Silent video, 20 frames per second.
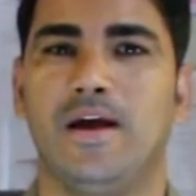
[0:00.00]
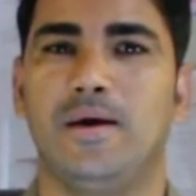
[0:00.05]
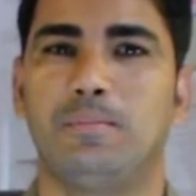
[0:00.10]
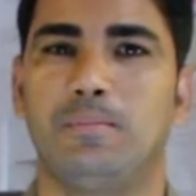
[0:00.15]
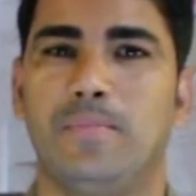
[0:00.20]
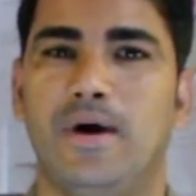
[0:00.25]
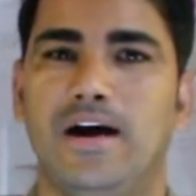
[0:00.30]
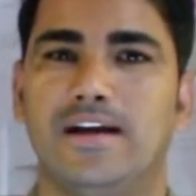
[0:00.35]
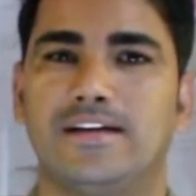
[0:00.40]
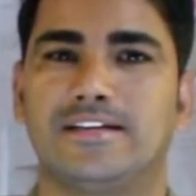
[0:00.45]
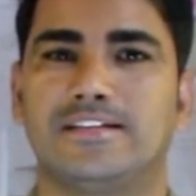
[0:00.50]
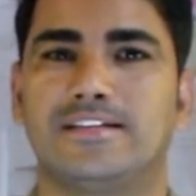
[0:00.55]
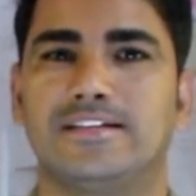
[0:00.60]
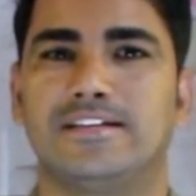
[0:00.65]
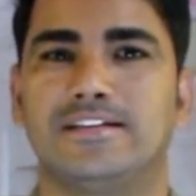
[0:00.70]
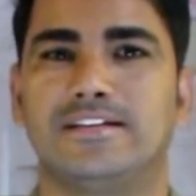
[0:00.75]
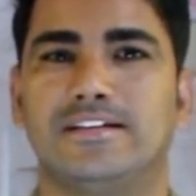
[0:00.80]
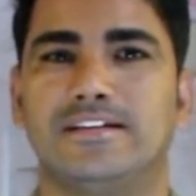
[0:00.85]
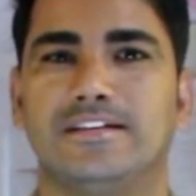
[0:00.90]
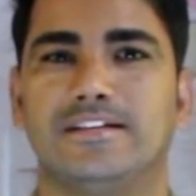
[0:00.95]
But
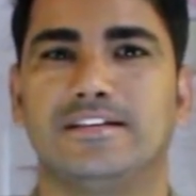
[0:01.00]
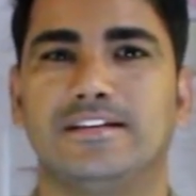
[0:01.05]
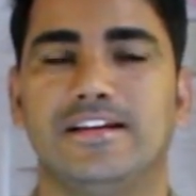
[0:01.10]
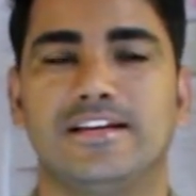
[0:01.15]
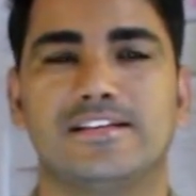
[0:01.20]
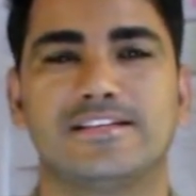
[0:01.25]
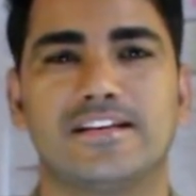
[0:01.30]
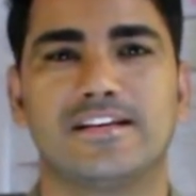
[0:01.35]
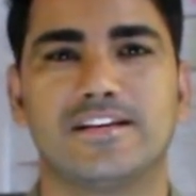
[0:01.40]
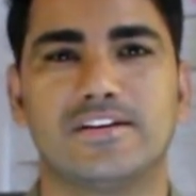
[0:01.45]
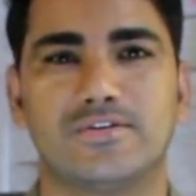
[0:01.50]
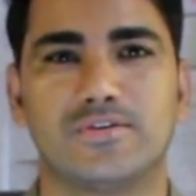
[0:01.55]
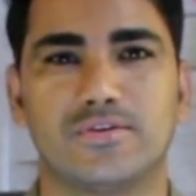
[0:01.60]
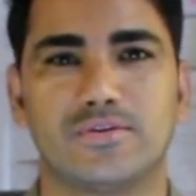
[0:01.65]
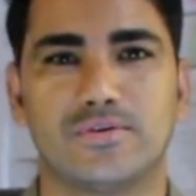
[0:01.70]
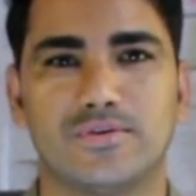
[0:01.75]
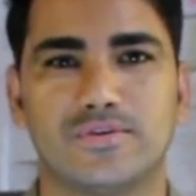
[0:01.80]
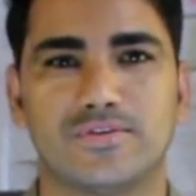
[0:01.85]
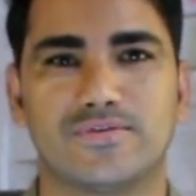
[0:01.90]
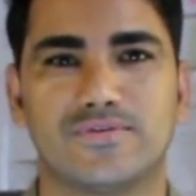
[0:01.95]
listening to
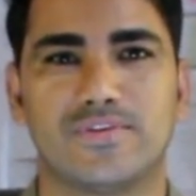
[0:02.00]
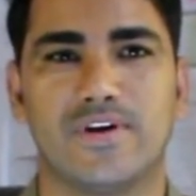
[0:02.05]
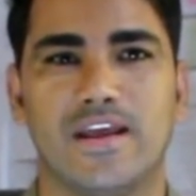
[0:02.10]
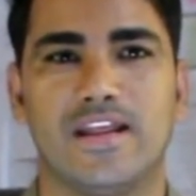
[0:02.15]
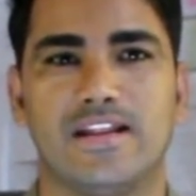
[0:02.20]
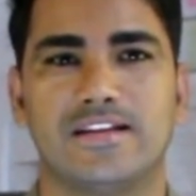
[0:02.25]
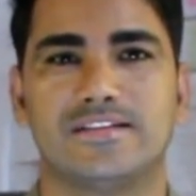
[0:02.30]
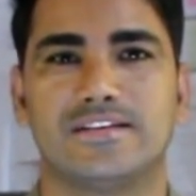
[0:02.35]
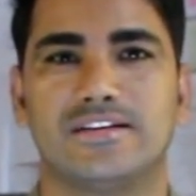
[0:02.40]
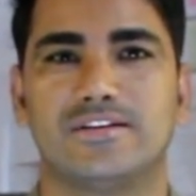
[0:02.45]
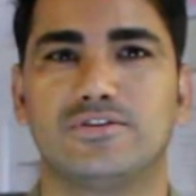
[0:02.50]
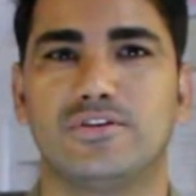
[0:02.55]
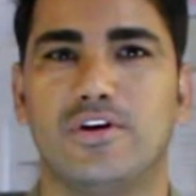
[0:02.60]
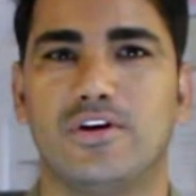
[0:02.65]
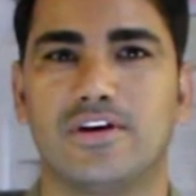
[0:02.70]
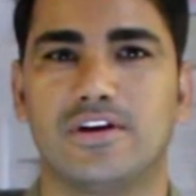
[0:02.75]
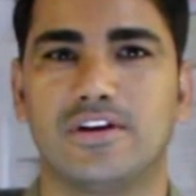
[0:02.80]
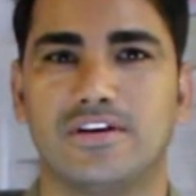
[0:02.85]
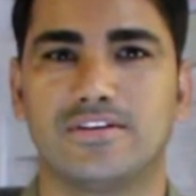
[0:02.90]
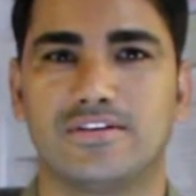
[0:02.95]
those friends and
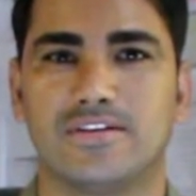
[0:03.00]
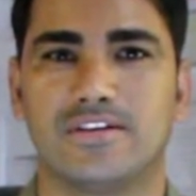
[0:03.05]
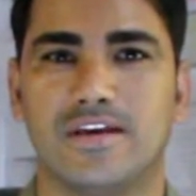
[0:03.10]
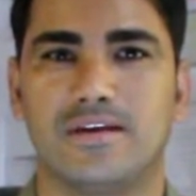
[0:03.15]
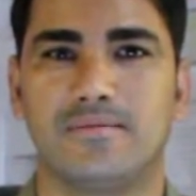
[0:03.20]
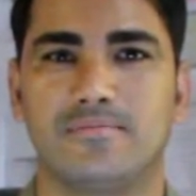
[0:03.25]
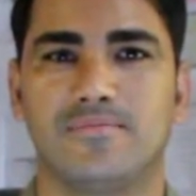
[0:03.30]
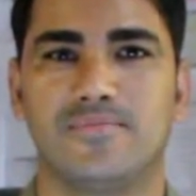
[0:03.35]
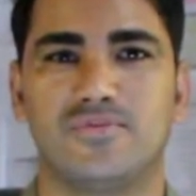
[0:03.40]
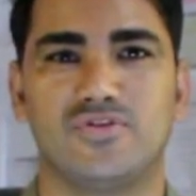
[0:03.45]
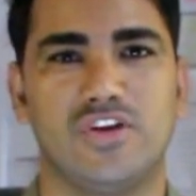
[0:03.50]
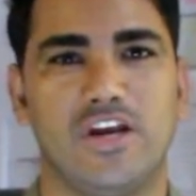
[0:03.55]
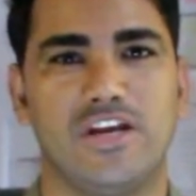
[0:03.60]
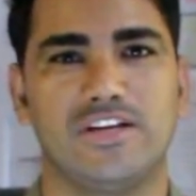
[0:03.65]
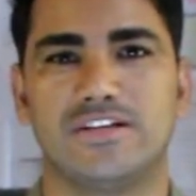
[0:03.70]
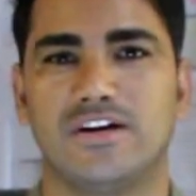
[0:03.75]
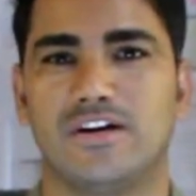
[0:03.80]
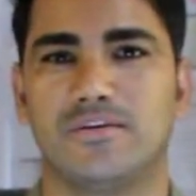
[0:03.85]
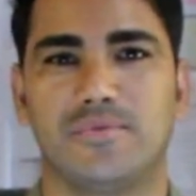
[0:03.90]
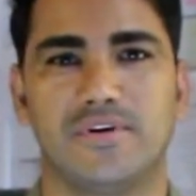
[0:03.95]
talking to them
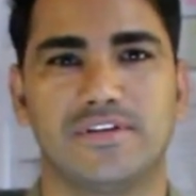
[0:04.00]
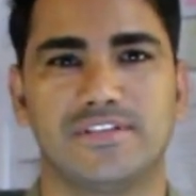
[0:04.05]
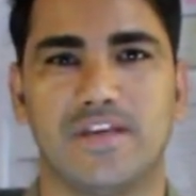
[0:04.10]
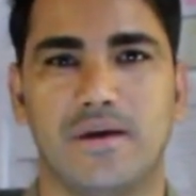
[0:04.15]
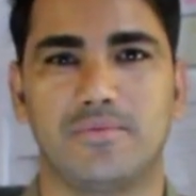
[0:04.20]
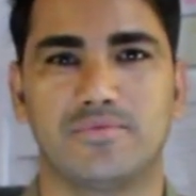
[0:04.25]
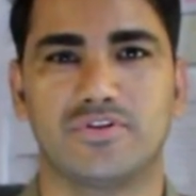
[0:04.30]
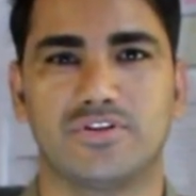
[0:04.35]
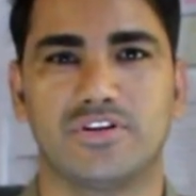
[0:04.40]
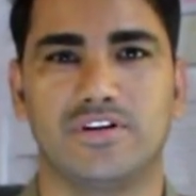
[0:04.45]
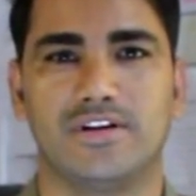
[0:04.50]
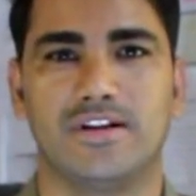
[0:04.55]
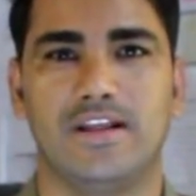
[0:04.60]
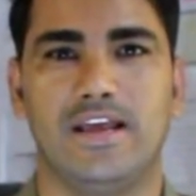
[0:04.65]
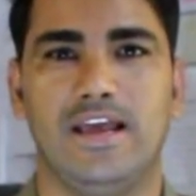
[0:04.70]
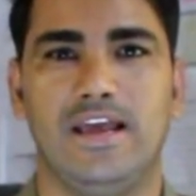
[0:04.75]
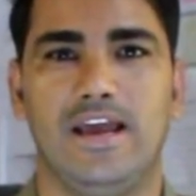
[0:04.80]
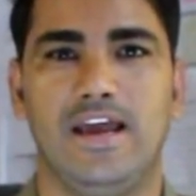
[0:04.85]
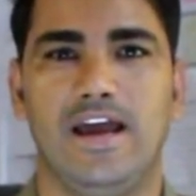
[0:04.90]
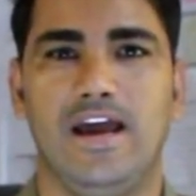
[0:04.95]
changed our perception,
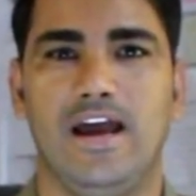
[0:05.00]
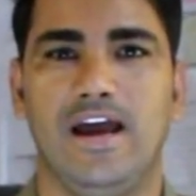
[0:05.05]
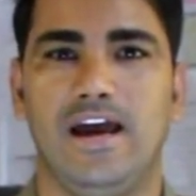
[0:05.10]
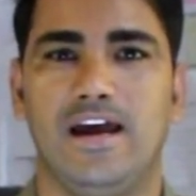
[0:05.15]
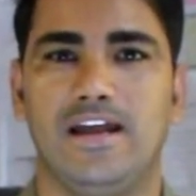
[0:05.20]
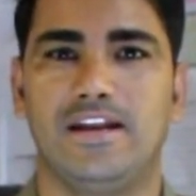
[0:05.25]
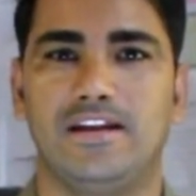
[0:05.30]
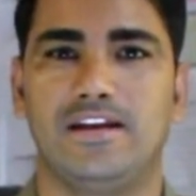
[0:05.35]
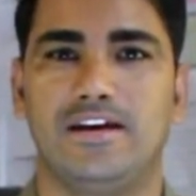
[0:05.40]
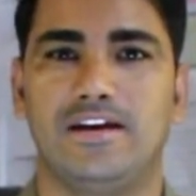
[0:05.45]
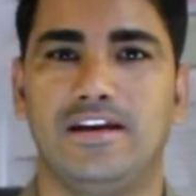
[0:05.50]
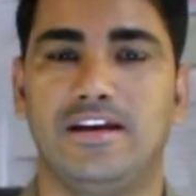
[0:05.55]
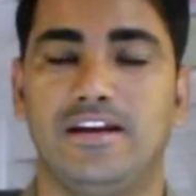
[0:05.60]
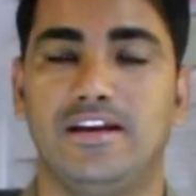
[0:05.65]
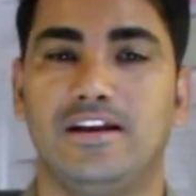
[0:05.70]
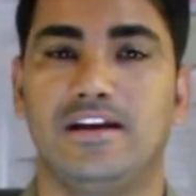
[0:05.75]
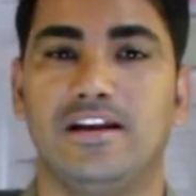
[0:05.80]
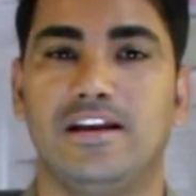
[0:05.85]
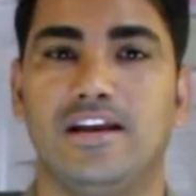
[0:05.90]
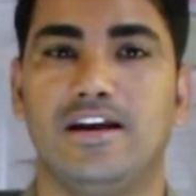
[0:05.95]
and
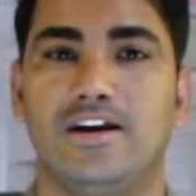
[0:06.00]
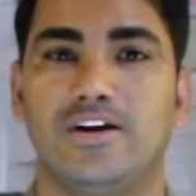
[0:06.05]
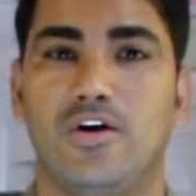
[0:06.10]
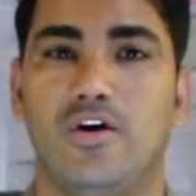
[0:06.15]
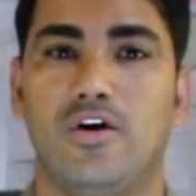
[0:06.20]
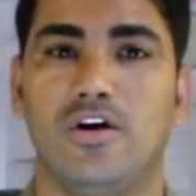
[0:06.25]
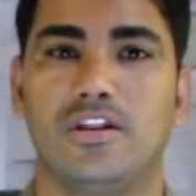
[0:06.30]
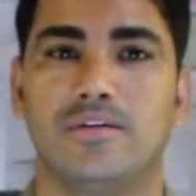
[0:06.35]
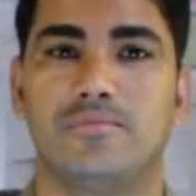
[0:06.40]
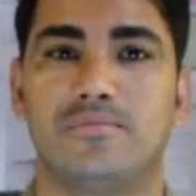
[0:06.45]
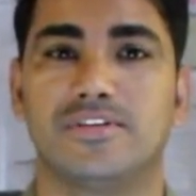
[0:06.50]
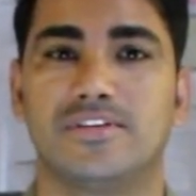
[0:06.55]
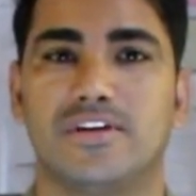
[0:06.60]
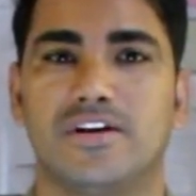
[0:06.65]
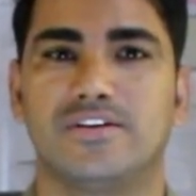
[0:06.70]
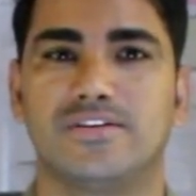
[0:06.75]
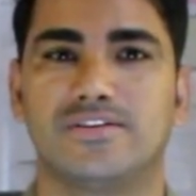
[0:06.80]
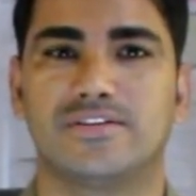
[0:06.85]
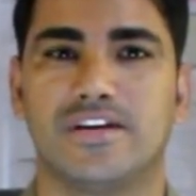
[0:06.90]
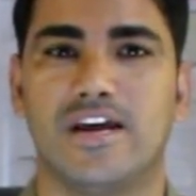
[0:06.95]
it cleared all the
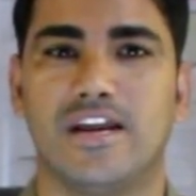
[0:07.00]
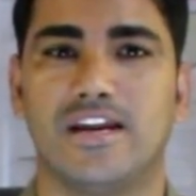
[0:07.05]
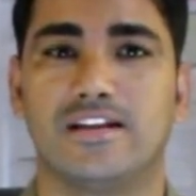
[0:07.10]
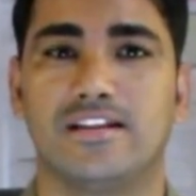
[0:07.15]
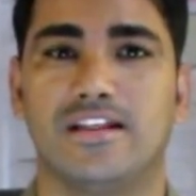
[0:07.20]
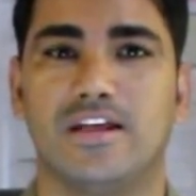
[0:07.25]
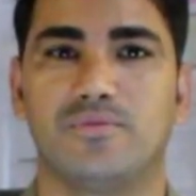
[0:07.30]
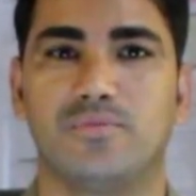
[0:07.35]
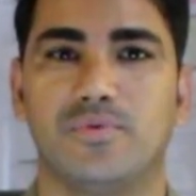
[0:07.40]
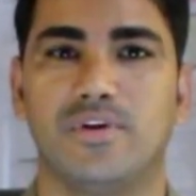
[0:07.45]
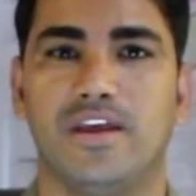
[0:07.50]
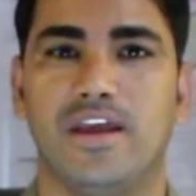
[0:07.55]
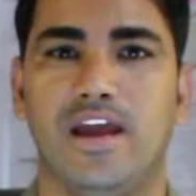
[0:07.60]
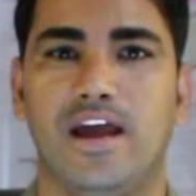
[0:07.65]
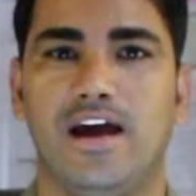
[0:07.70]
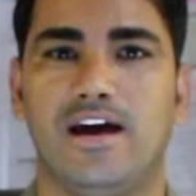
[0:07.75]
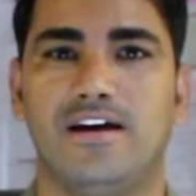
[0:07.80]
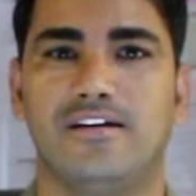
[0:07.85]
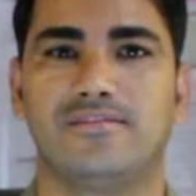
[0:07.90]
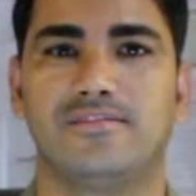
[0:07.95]
misunderstanding that we
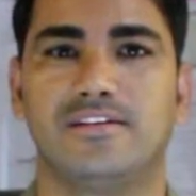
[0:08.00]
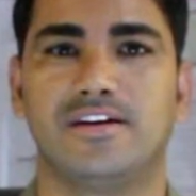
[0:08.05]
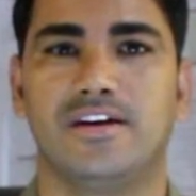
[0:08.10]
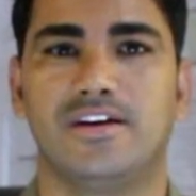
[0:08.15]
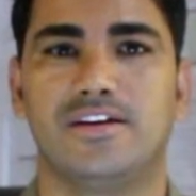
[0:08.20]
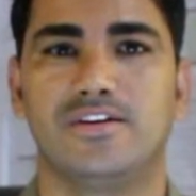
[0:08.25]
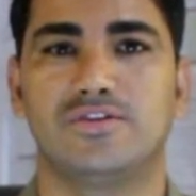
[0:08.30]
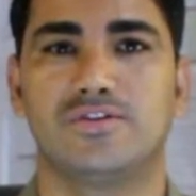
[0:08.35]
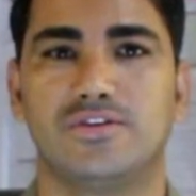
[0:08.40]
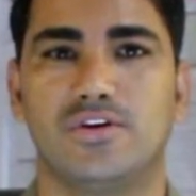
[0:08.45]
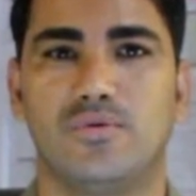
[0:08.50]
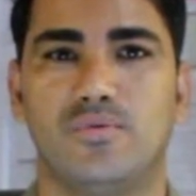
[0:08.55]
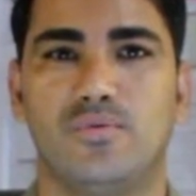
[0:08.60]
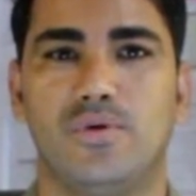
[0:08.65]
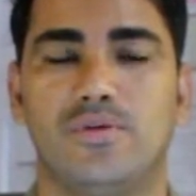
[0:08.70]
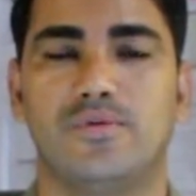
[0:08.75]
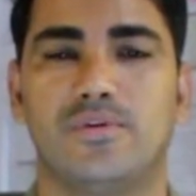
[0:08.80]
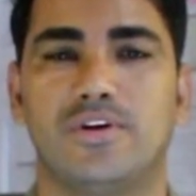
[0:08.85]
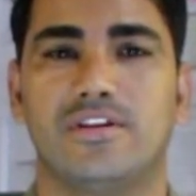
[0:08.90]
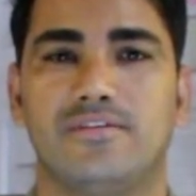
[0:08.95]
have. So
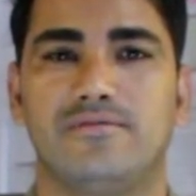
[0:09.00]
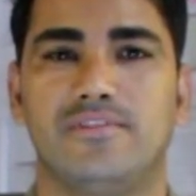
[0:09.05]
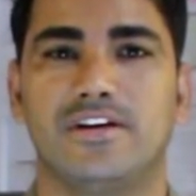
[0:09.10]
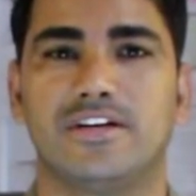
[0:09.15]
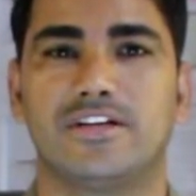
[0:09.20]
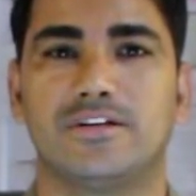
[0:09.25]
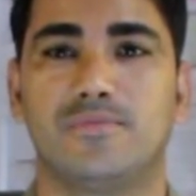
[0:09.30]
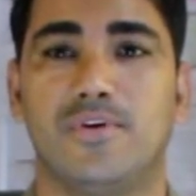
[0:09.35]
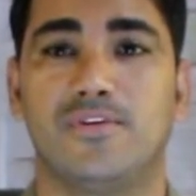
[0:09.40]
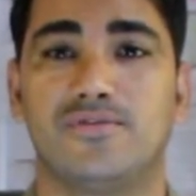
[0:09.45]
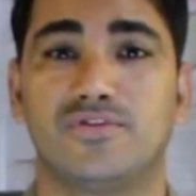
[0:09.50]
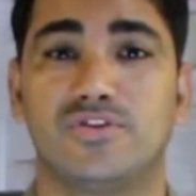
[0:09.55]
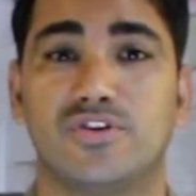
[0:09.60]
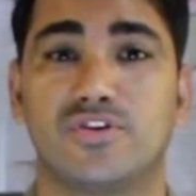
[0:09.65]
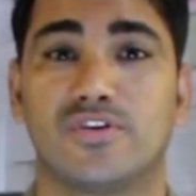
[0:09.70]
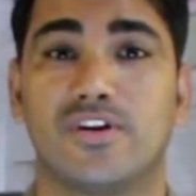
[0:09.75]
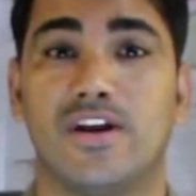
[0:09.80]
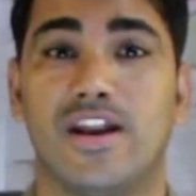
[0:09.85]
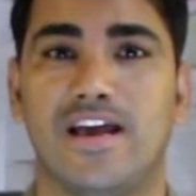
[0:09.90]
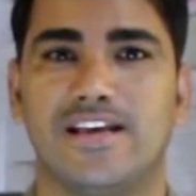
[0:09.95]
we were the victim of
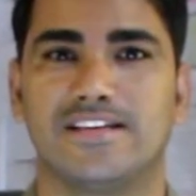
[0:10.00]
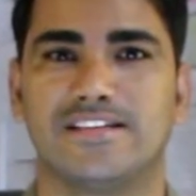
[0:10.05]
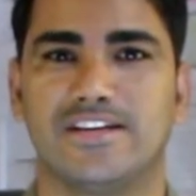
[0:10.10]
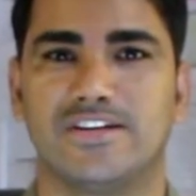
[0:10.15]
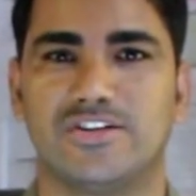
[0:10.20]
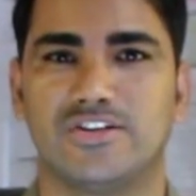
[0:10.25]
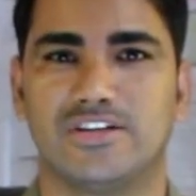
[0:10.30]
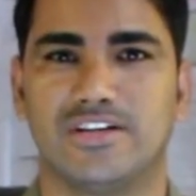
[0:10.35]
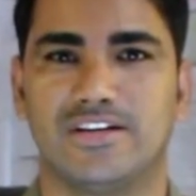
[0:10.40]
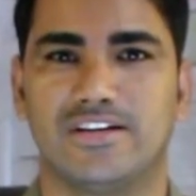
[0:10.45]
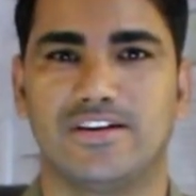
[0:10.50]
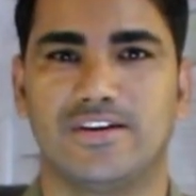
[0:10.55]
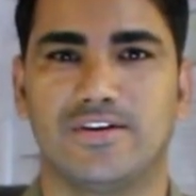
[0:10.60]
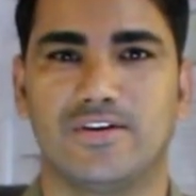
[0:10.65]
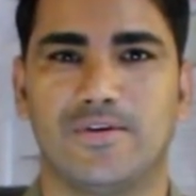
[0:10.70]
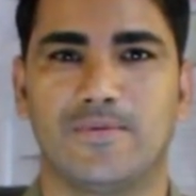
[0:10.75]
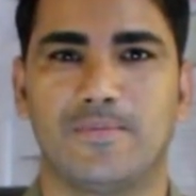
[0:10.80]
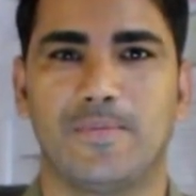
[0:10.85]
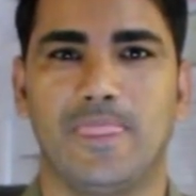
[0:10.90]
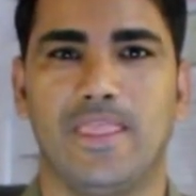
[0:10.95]
generalization, you
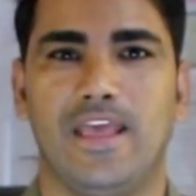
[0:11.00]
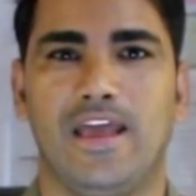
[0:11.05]
know.